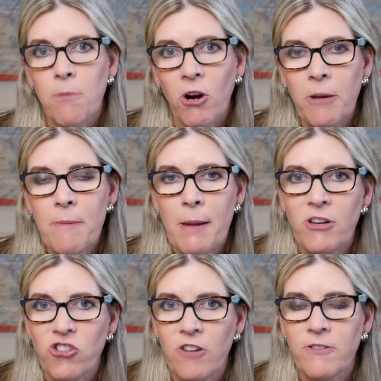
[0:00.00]
the market may be
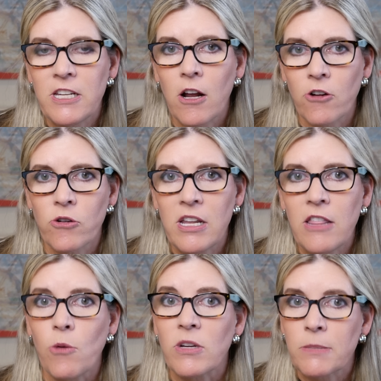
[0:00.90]
shifting
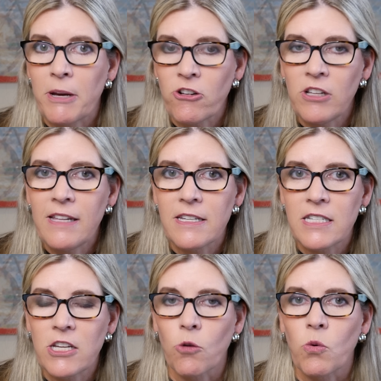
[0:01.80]
underneath you, especially
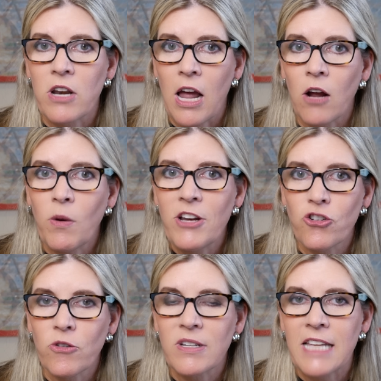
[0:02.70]
this year. We're not quite
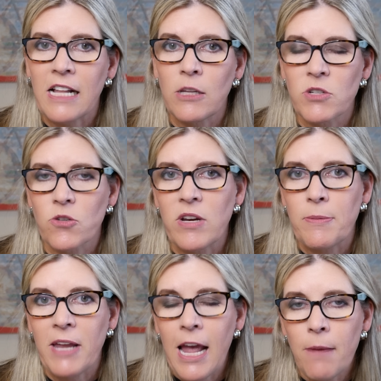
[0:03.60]
sure exactly what's going to
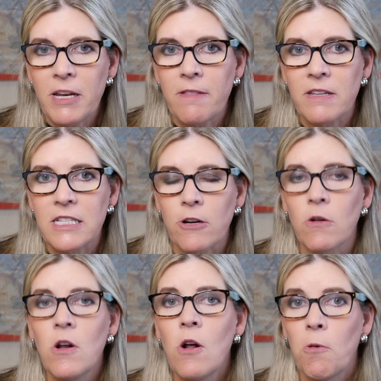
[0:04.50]
be happening this
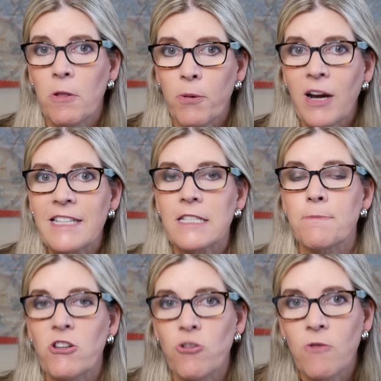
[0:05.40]
year with prices,
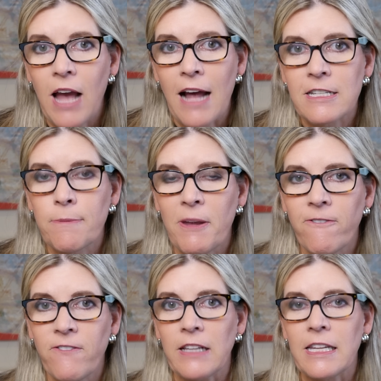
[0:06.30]
but you've got to be
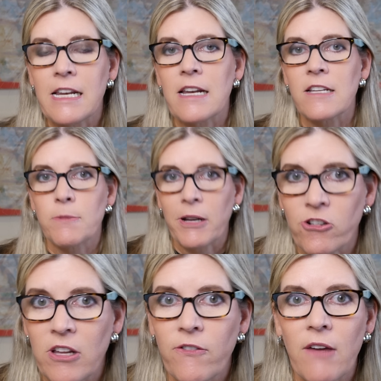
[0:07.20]
feeling it,
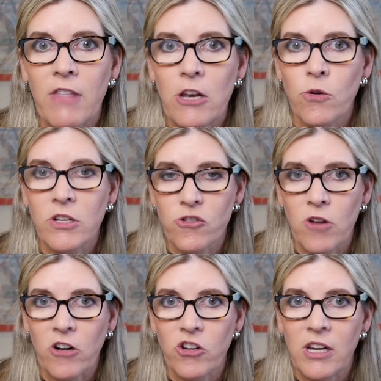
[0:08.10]
especially if you have that new
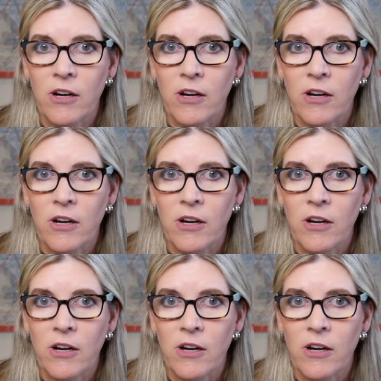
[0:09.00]
construction